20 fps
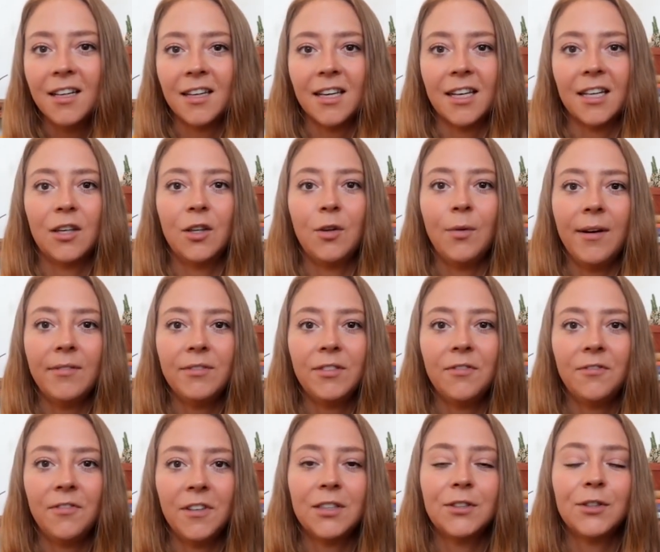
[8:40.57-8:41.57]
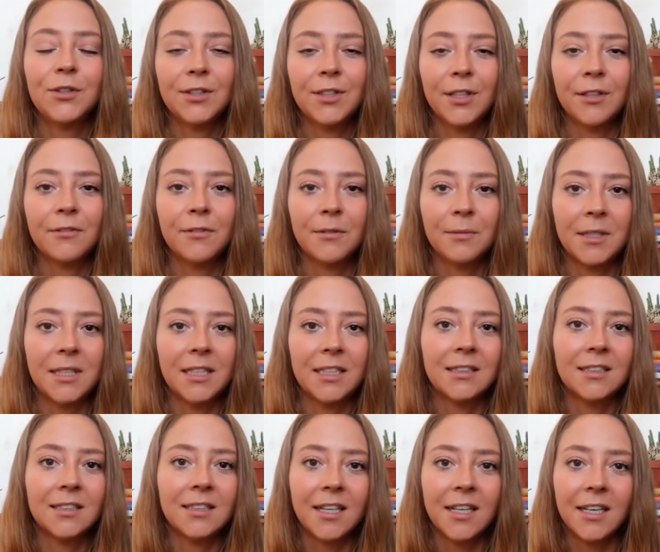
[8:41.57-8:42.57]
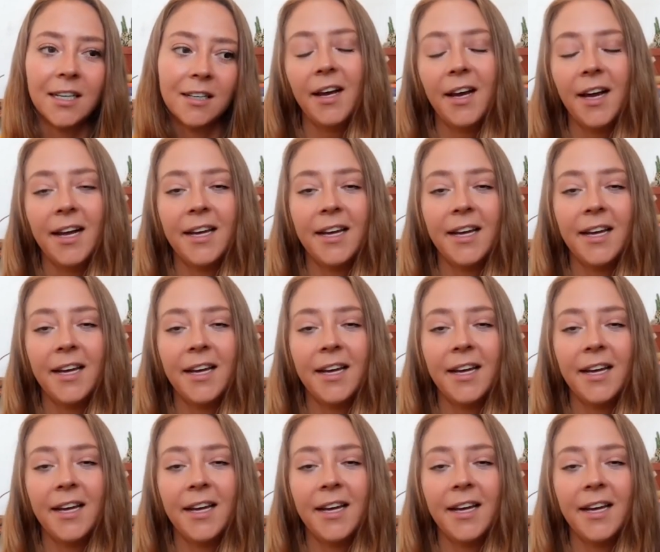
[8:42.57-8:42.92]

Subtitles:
Like, you have to fix yourself from the inside.